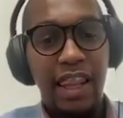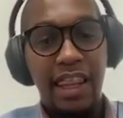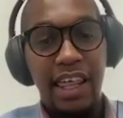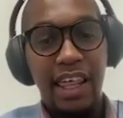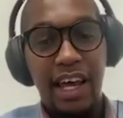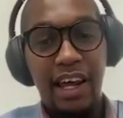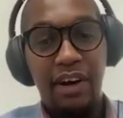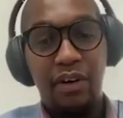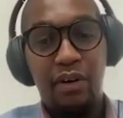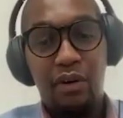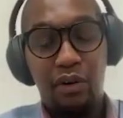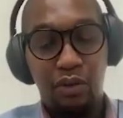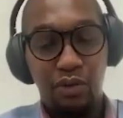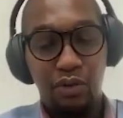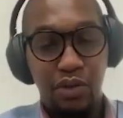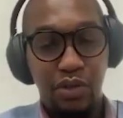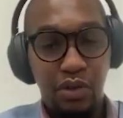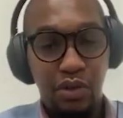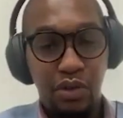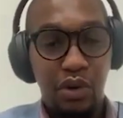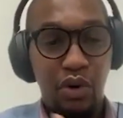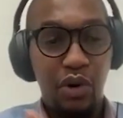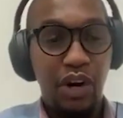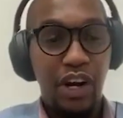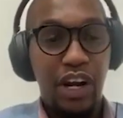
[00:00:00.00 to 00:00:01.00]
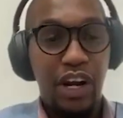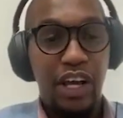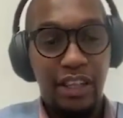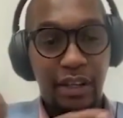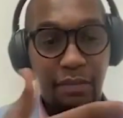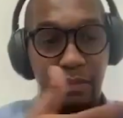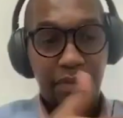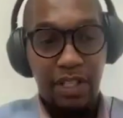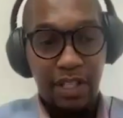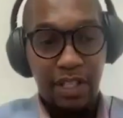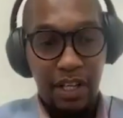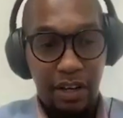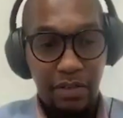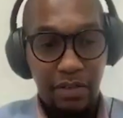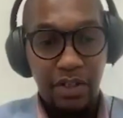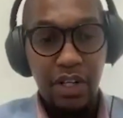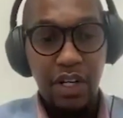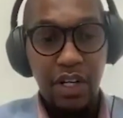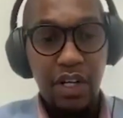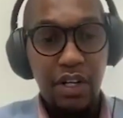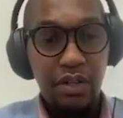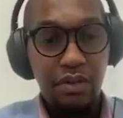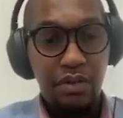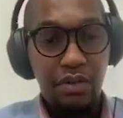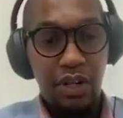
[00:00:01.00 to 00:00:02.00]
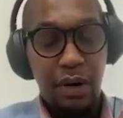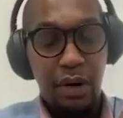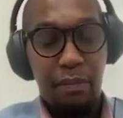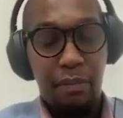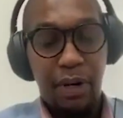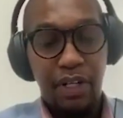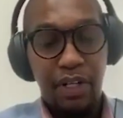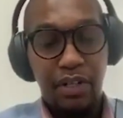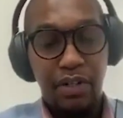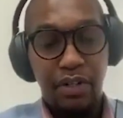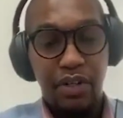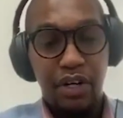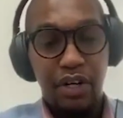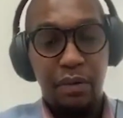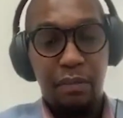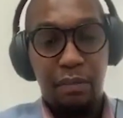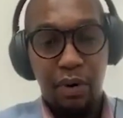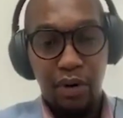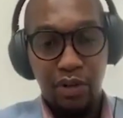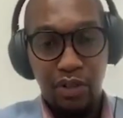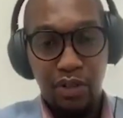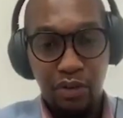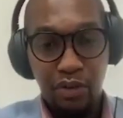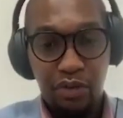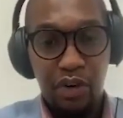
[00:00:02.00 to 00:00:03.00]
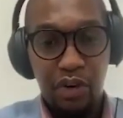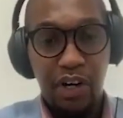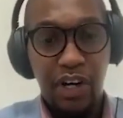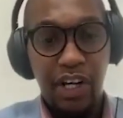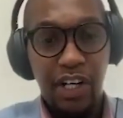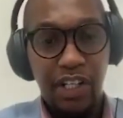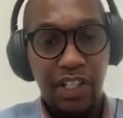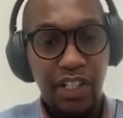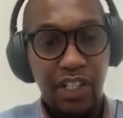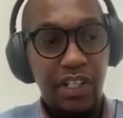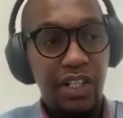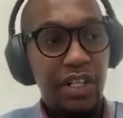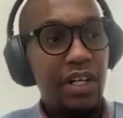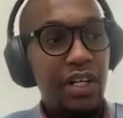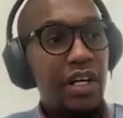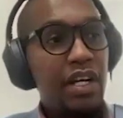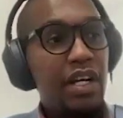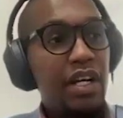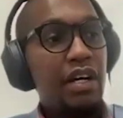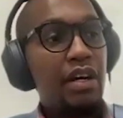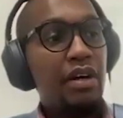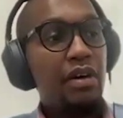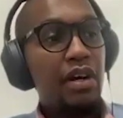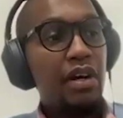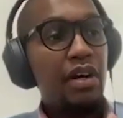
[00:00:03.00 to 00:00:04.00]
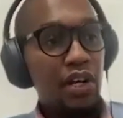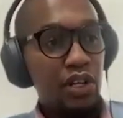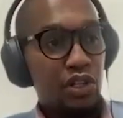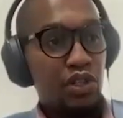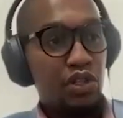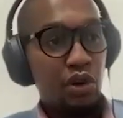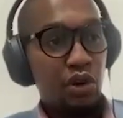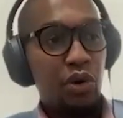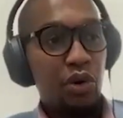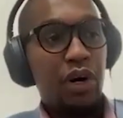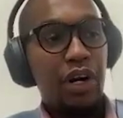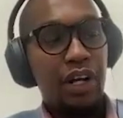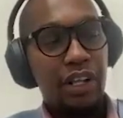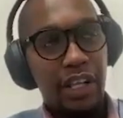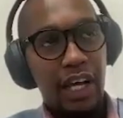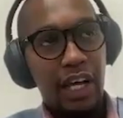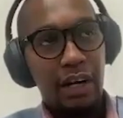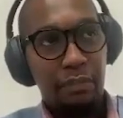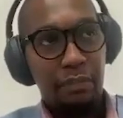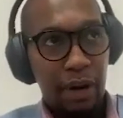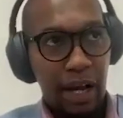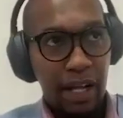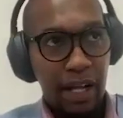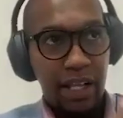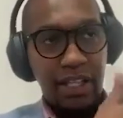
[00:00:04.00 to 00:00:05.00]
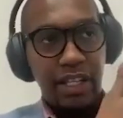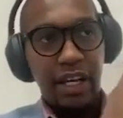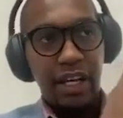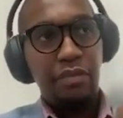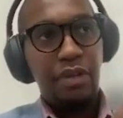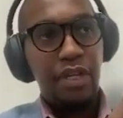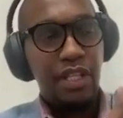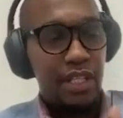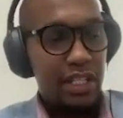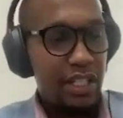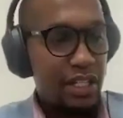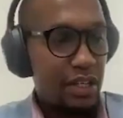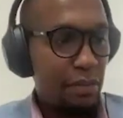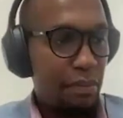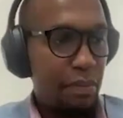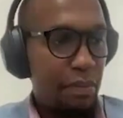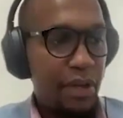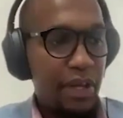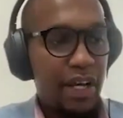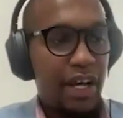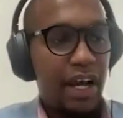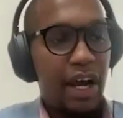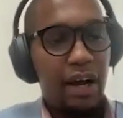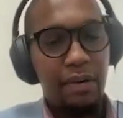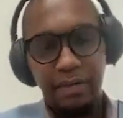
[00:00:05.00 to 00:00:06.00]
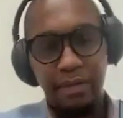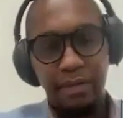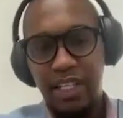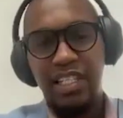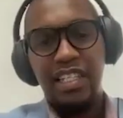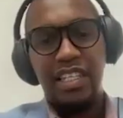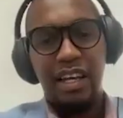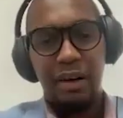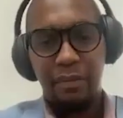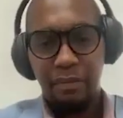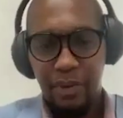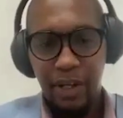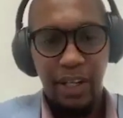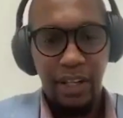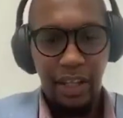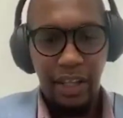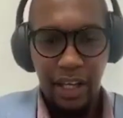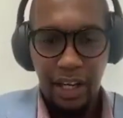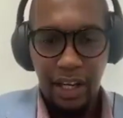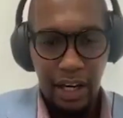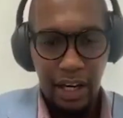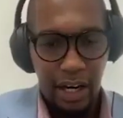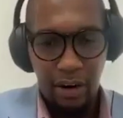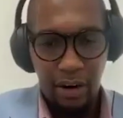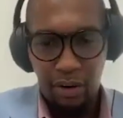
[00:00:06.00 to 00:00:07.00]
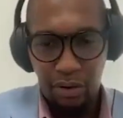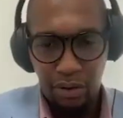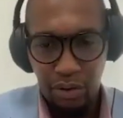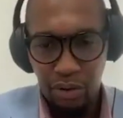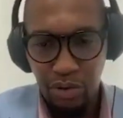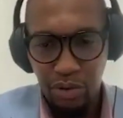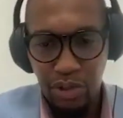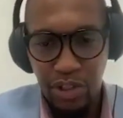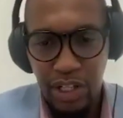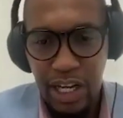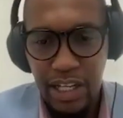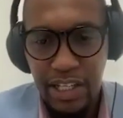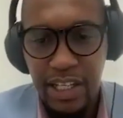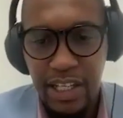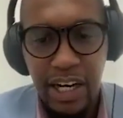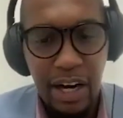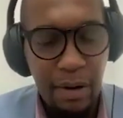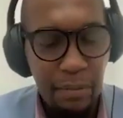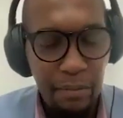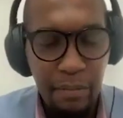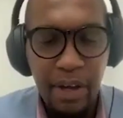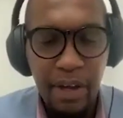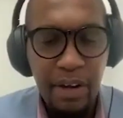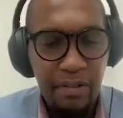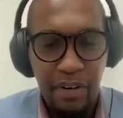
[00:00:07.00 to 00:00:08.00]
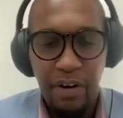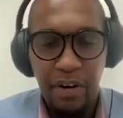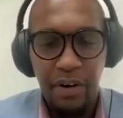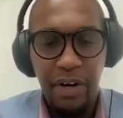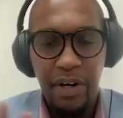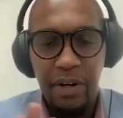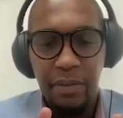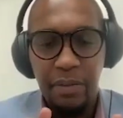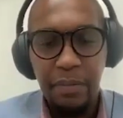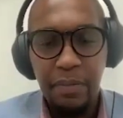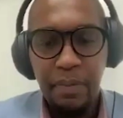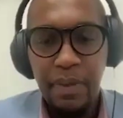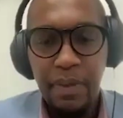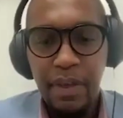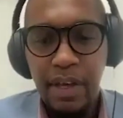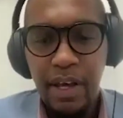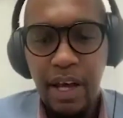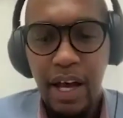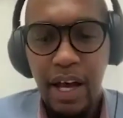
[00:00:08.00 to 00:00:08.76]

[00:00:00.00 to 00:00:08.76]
and then also connect themselves to that particular point of connection ensuring that by the time the TDP comes, there's something there along those lines. And I'm being very,